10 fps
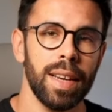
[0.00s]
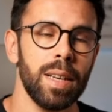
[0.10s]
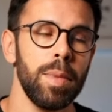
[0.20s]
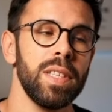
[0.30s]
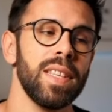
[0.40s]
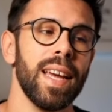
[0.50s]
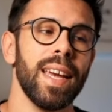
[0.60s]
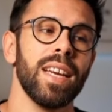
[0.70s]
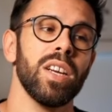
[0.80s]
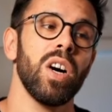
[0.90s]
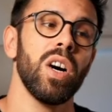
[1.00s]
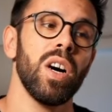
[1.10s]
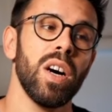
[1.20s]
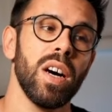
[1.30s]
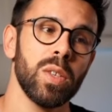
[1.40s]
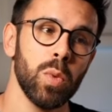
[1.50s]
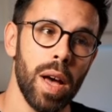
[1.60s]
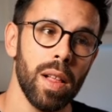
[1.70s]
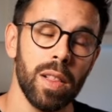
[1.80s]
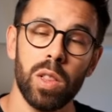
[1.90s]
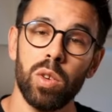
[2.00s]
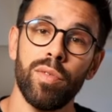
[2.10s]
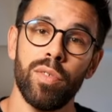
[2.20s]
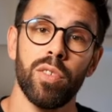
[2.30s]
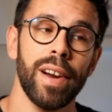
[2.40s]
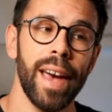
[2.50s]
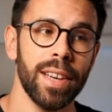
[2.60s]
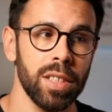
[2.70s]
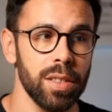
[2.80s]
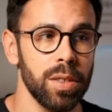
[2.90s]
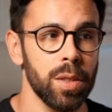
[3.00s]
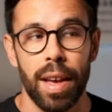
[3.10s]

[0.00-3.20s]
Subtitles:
That means that I can as well look for actions.